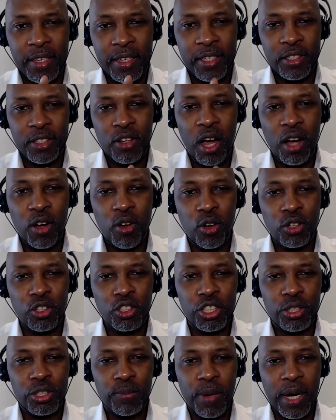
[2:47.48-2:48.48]
Your
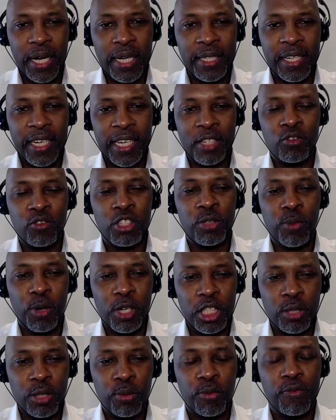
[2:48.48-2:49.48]
unconscious mind is
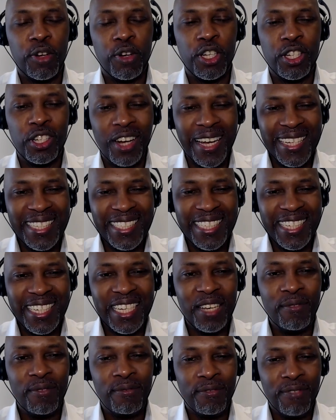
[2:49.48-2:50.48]
responsible for
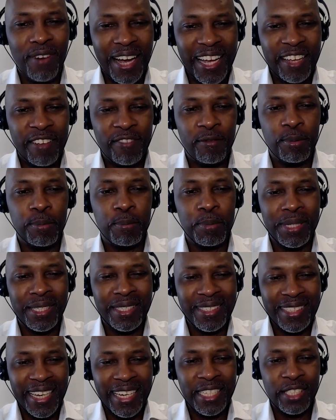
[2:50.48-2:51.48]

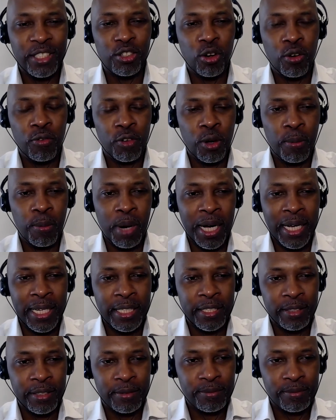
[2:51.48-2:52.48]
95% of your mind.